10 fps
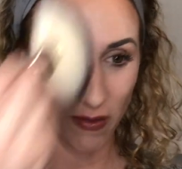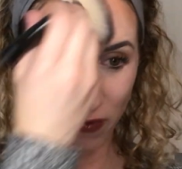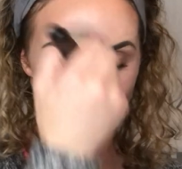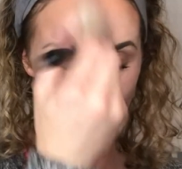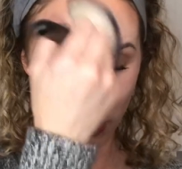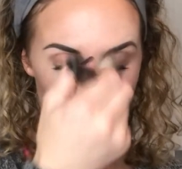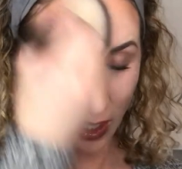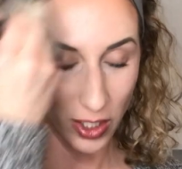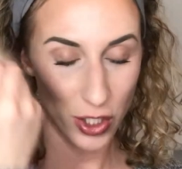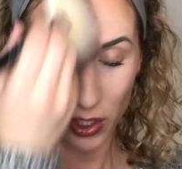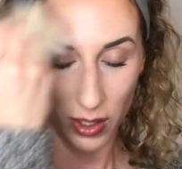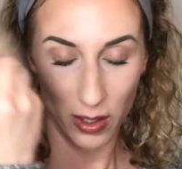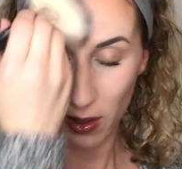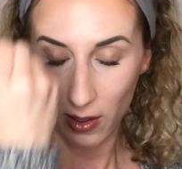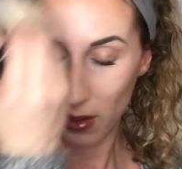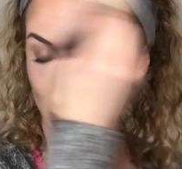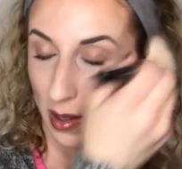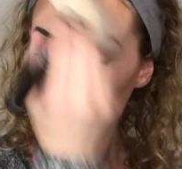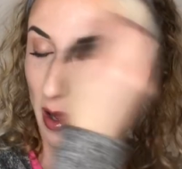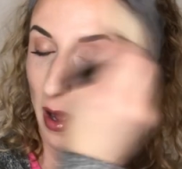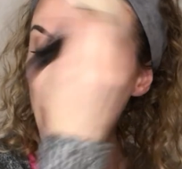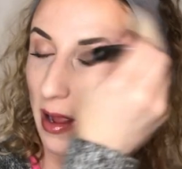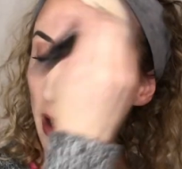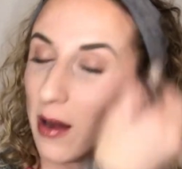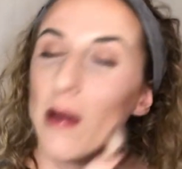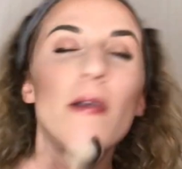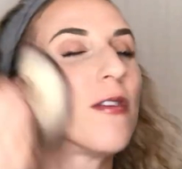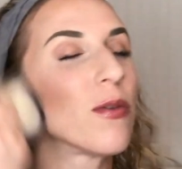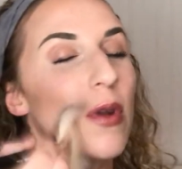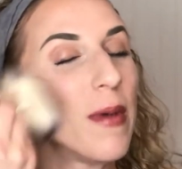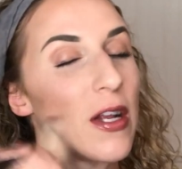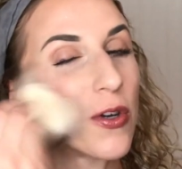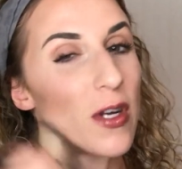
fan brush, and you just wanna make sure,